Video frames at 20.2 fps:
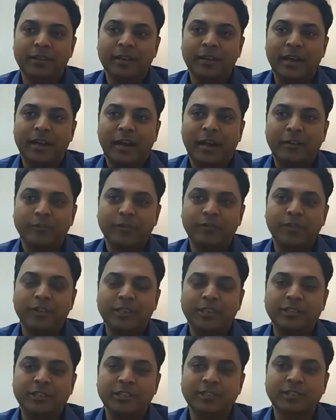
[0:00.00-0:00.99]
after
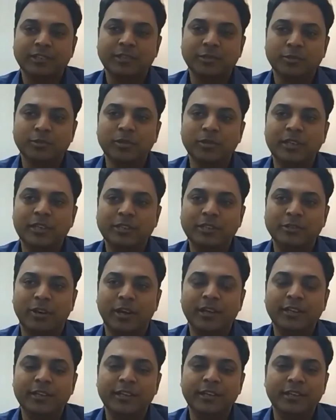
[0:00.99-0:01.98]
finishing his school, he
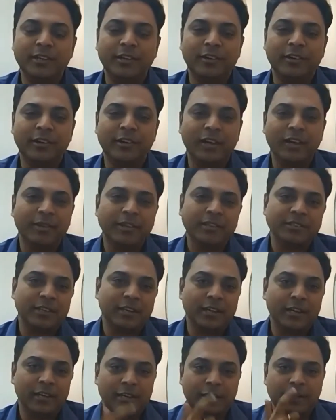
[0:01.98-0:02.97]
joined the Indian Railways in
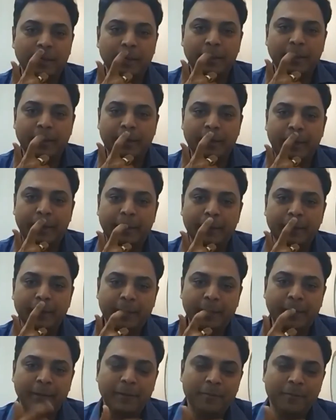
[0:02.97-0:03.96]
the clerical grade,
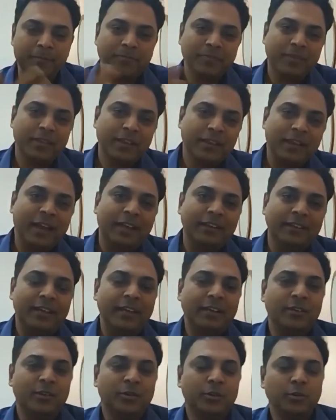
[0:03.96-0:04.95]
and
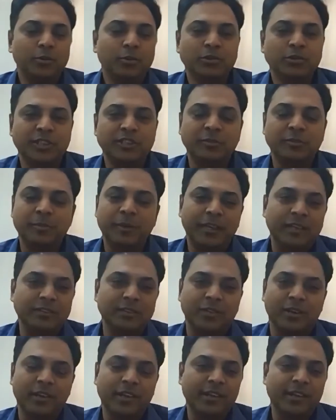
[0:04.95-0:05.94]
then grew just
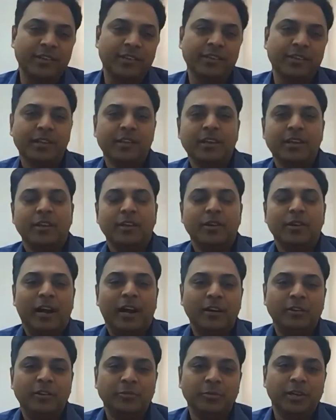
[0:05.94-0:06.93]
based on his
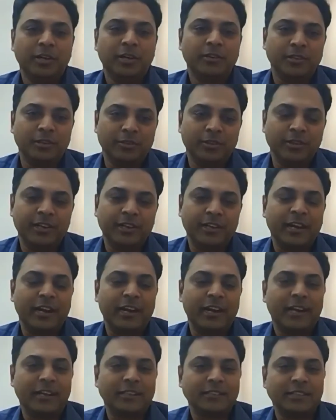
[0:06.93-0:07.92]
hard work. He
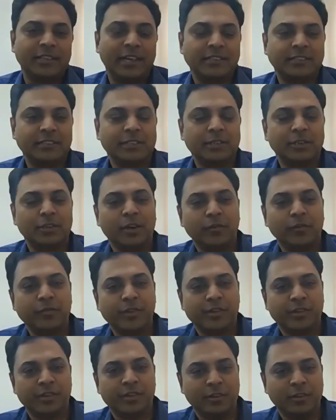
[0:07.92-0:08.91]
retired as a gazetted
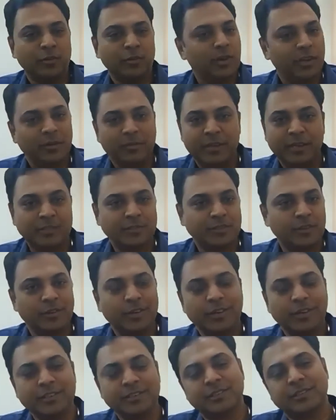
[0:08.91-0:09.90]
officer only based
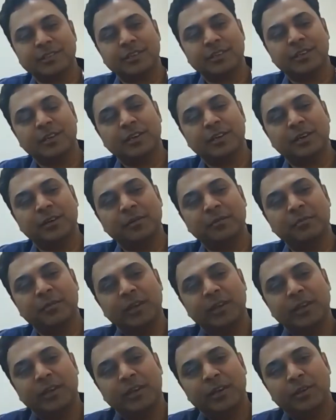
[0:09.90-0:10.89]
on his,
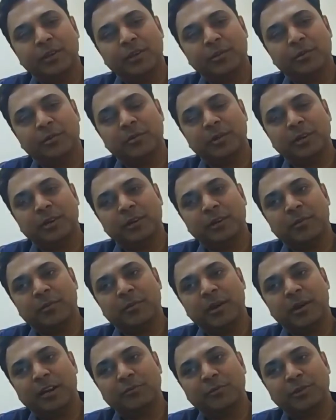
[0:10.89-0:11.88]

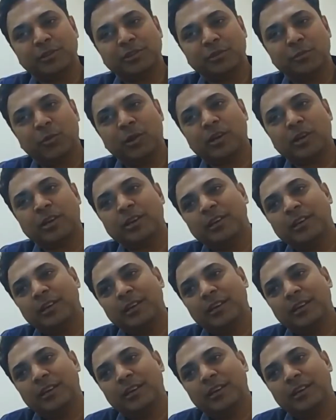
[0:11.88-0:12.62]
hard work. So what